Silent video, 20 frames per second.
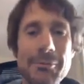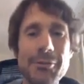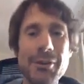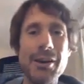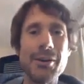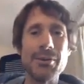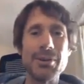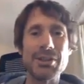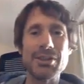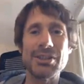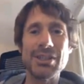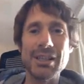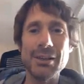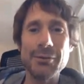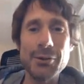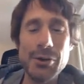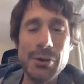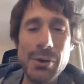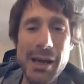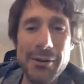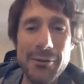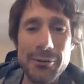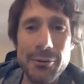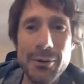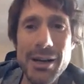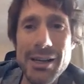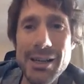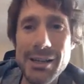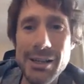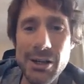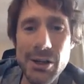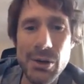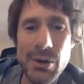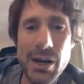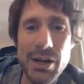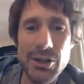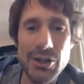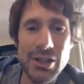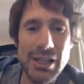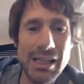Ferriss. If you have read it,
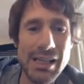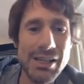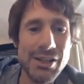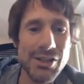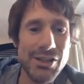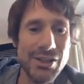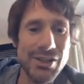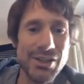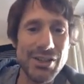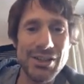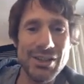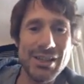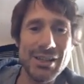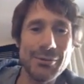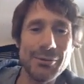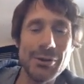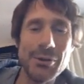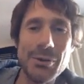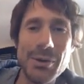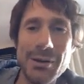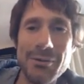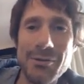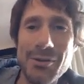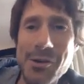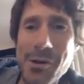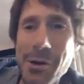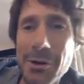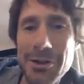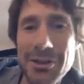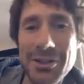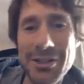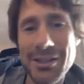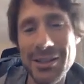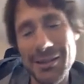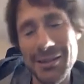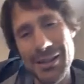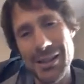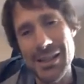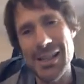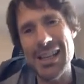congratulations. If you have not,
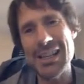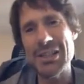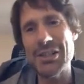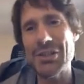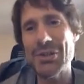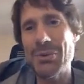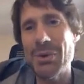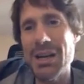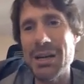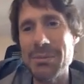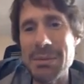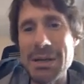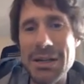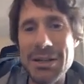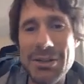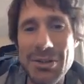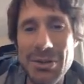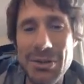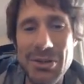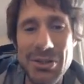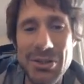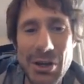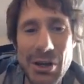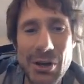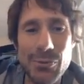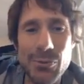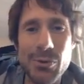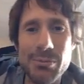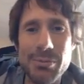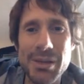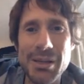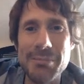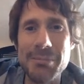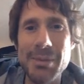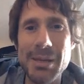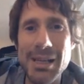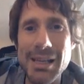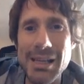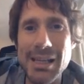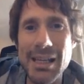the next 20 minutes or so will be
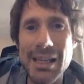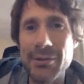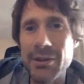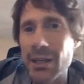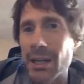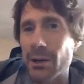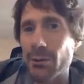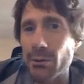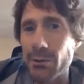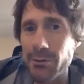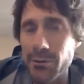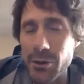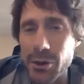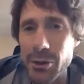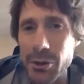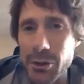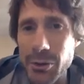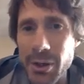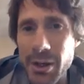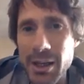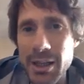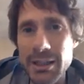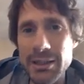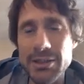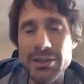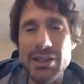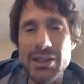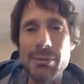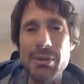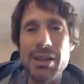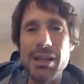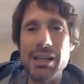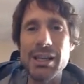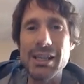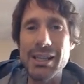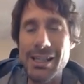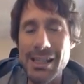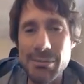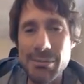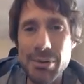me giving a review, some of the
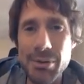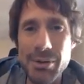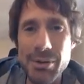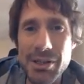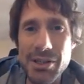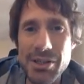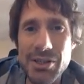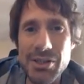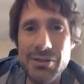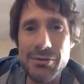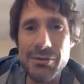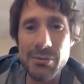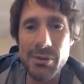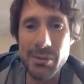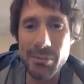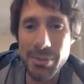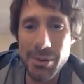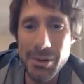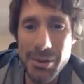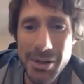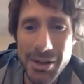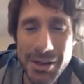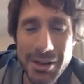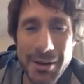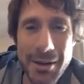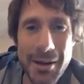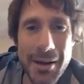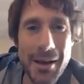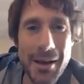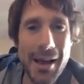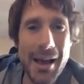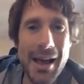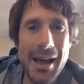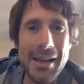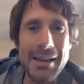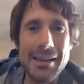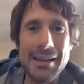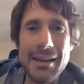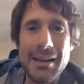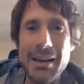key points from the book,
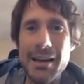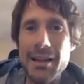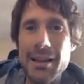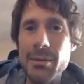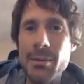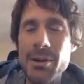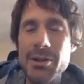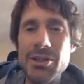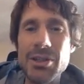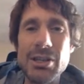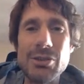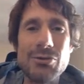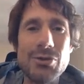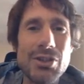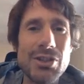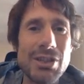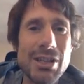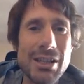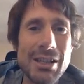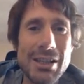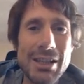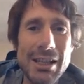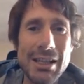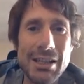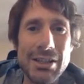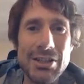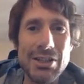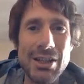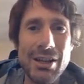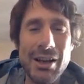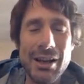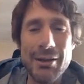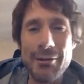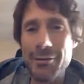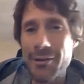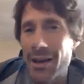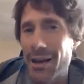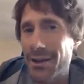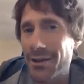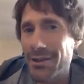and the most interesting things that I
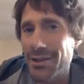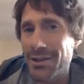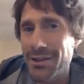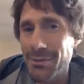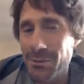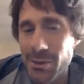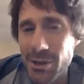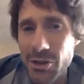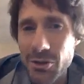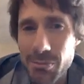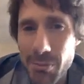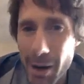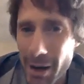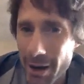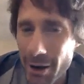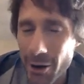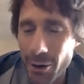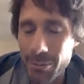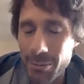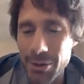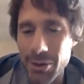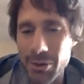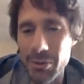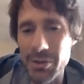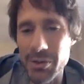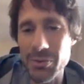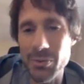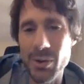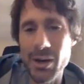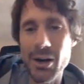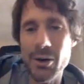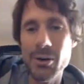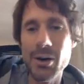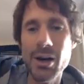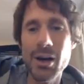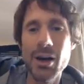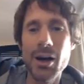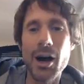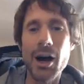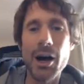found, which might help you as well.
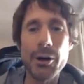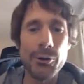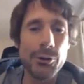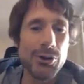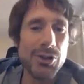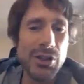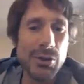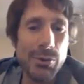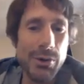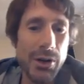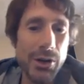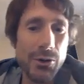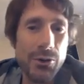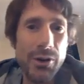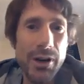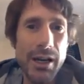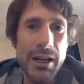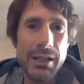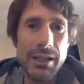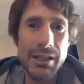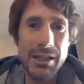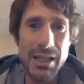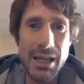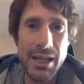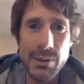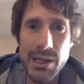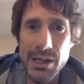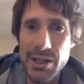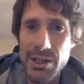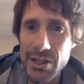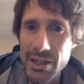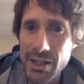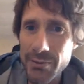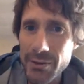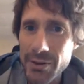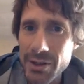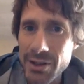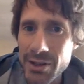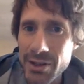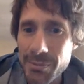I also want to credit Derek
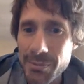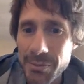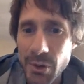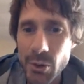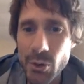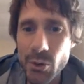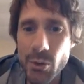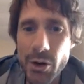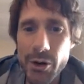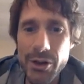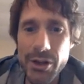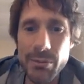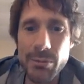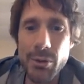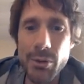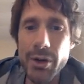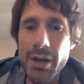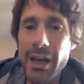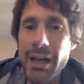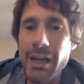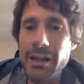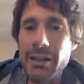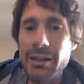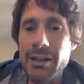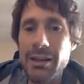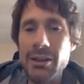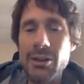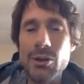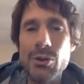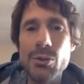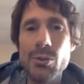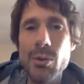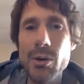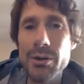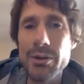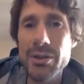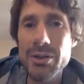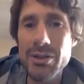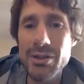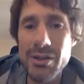Sivers, who wrote the book Anything You
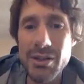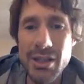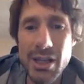Want.